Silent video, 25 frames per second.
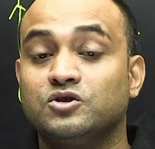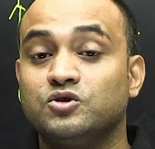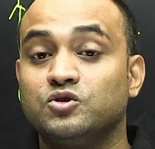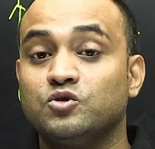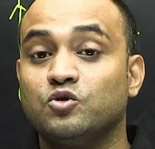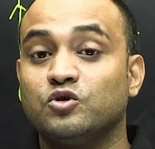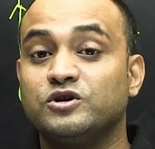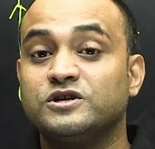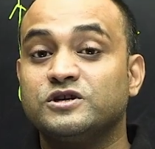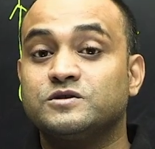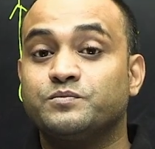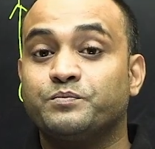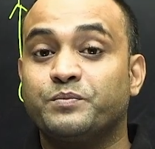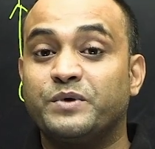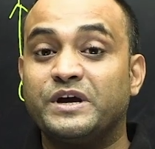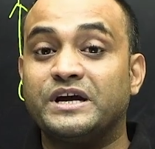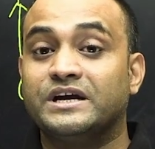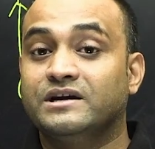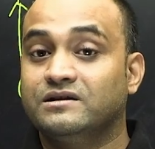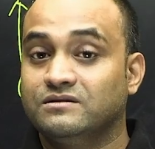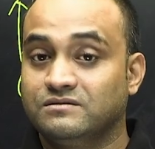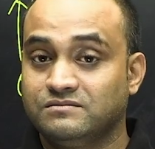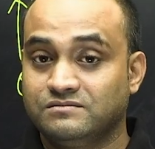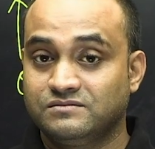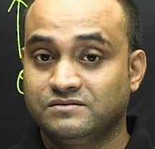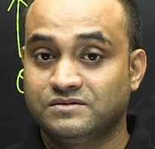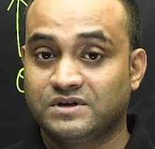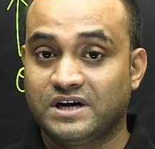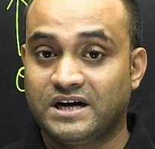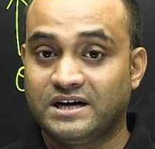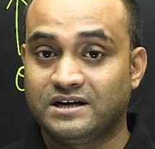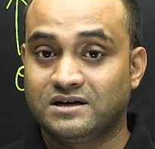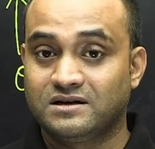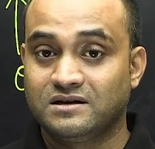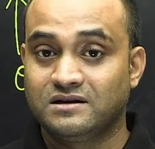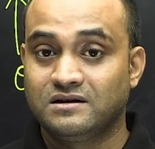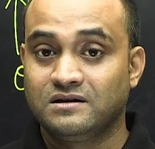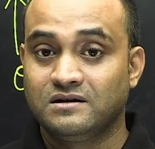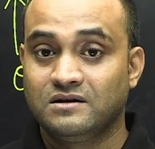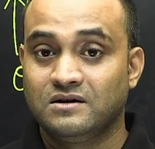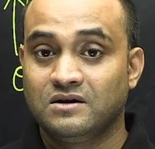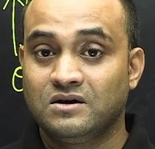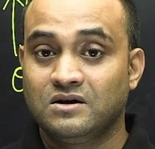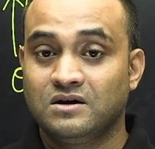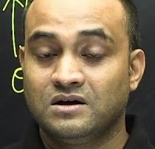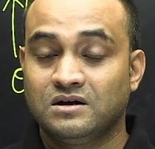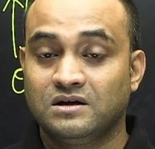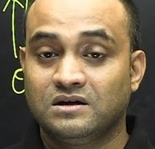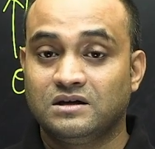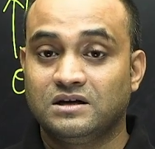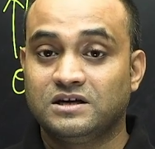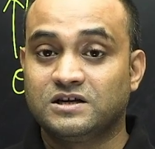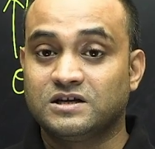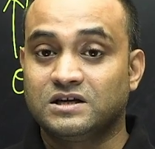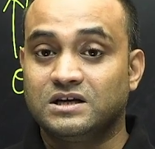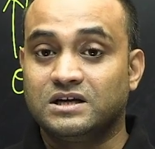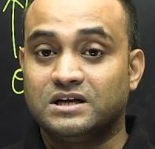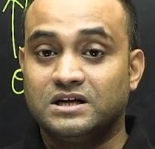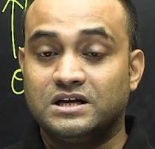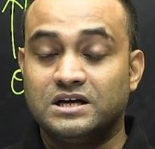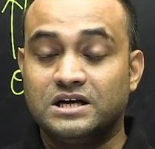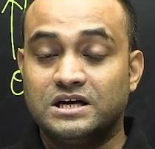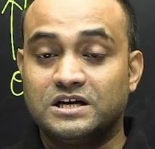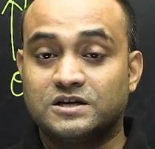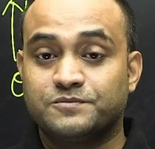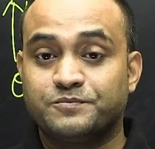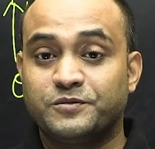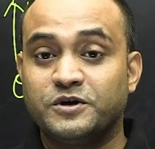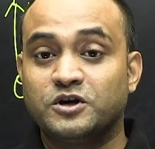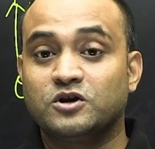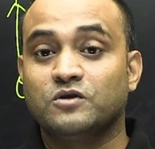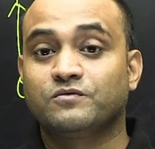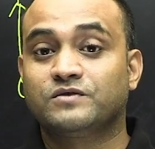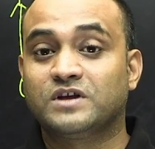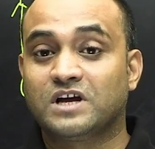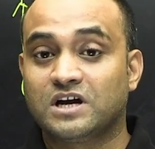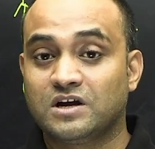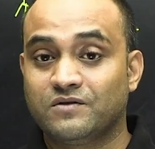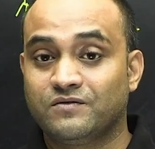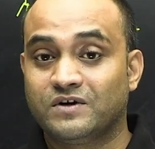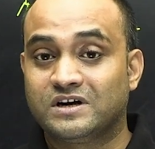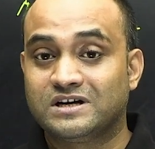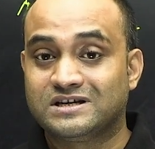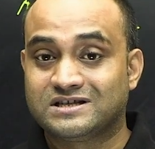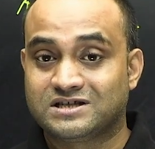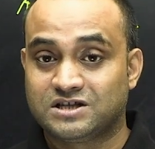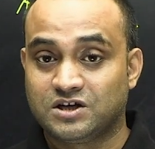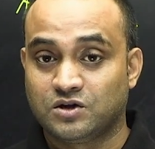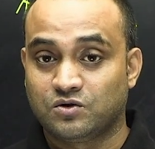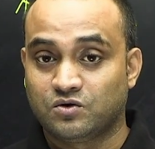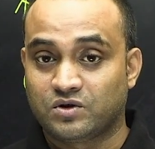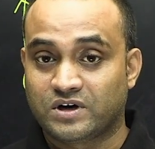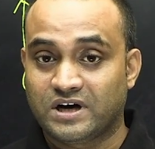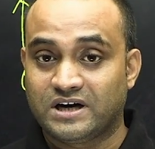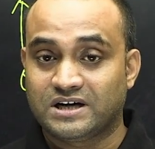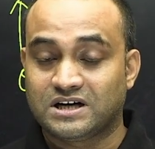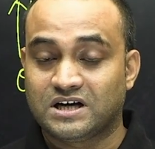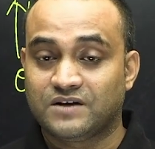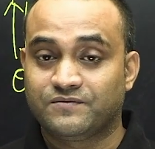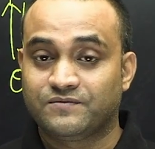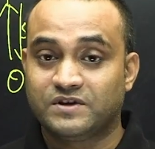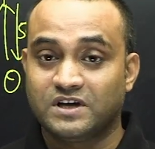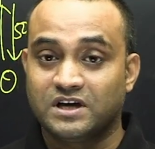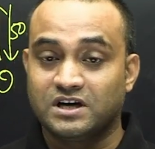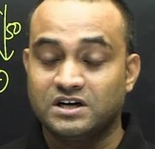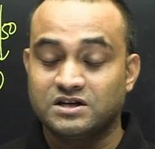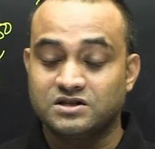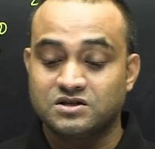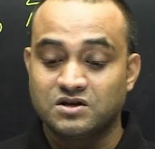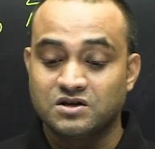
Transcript: speed, right? Speed of the river is zero, right? If there is